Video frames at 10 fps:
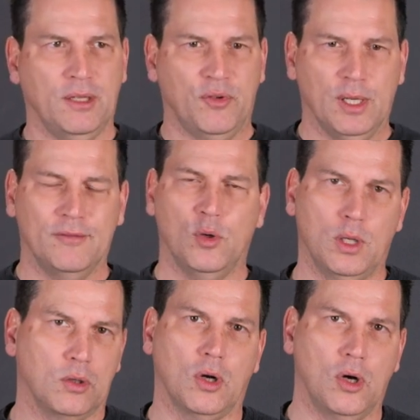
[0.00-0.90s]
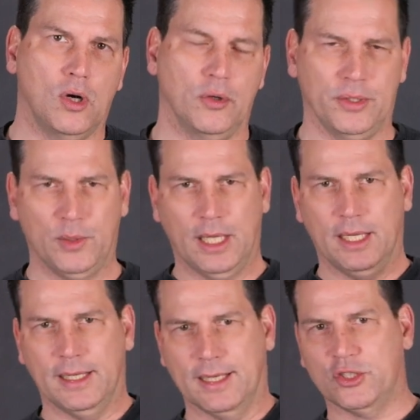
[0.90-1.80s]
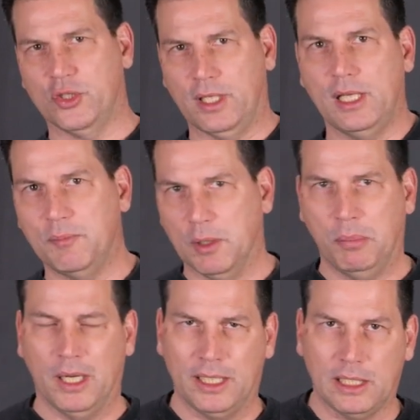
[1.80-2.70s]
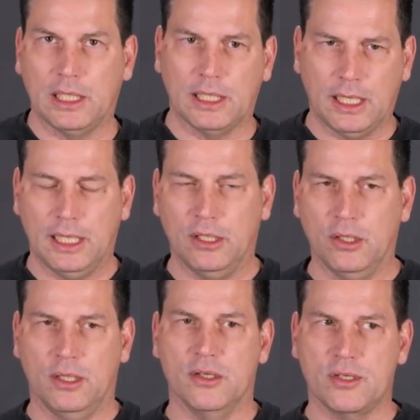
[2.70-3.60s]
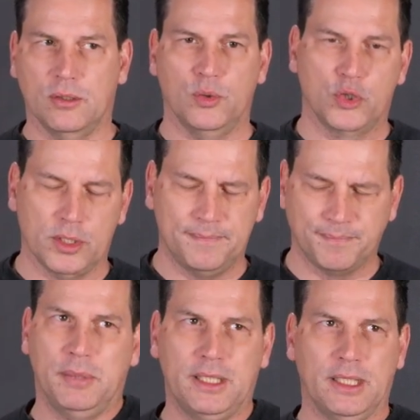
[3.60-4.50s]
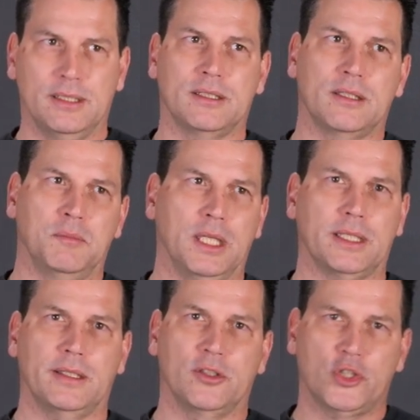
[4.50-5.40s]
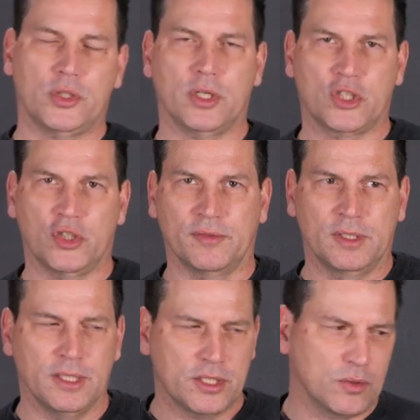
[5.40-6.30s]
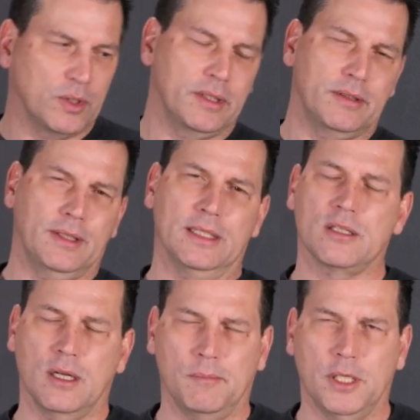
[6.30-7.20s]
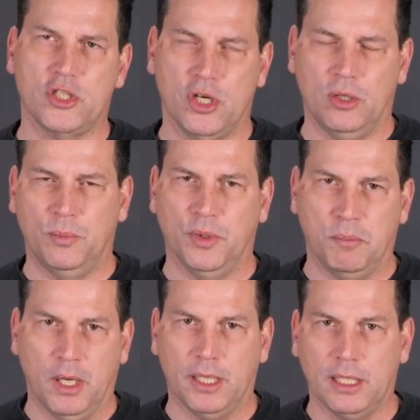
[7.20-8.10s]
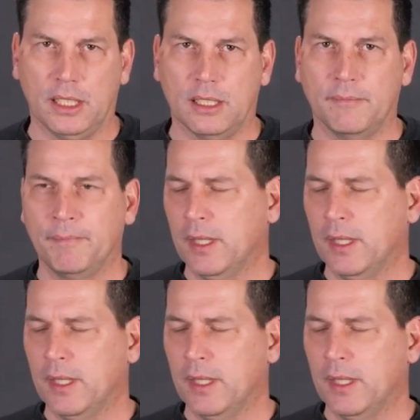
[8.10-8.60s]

if you have no alcohol, you can't actually keep the pinene into the solution. Because of the molecular structure of glycerin, it's not much help with pinene.